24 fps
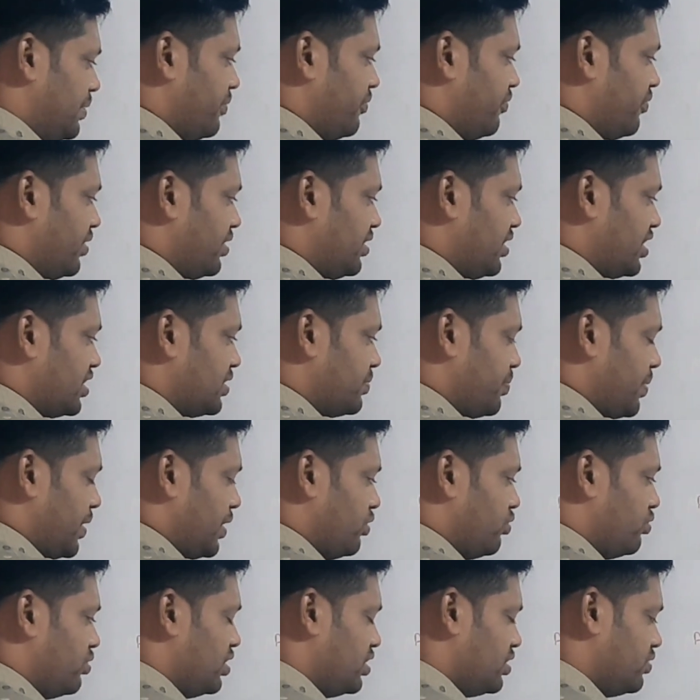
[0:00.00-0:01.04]
with respect
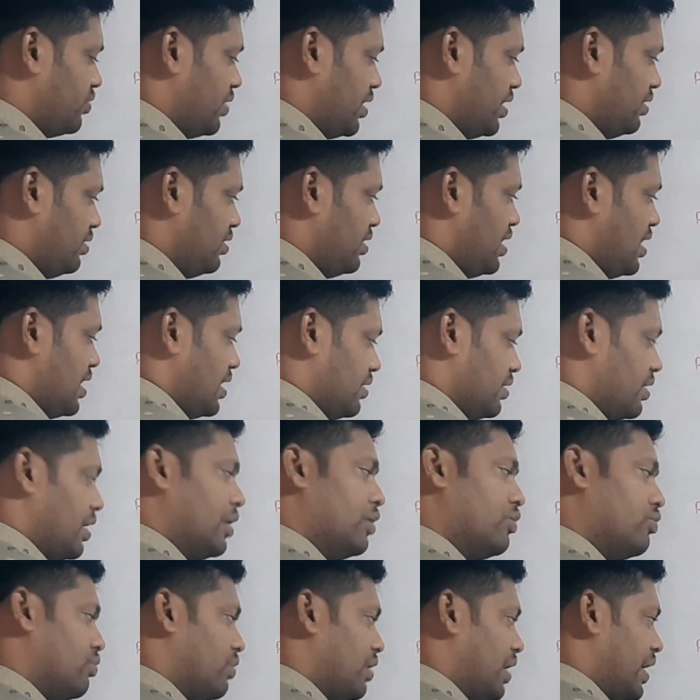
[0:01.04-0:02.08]
to this one, there are
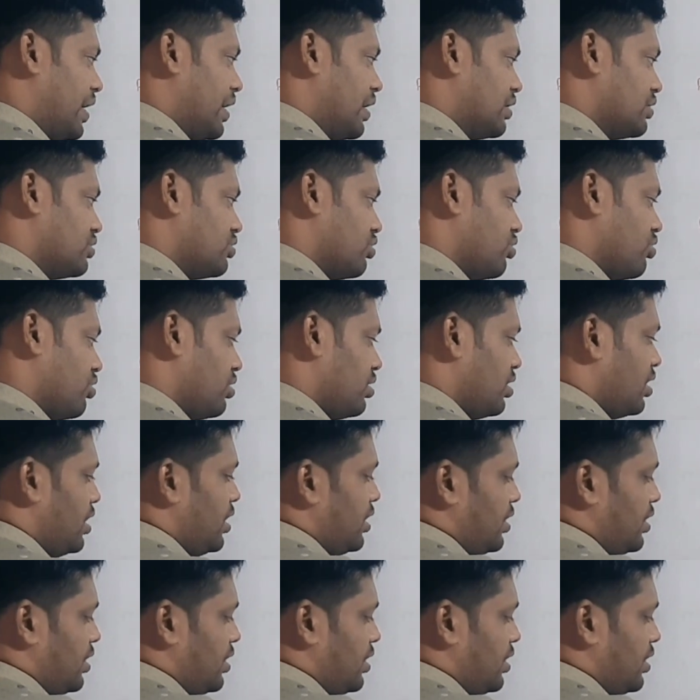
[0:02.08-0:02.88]
two triangles or not?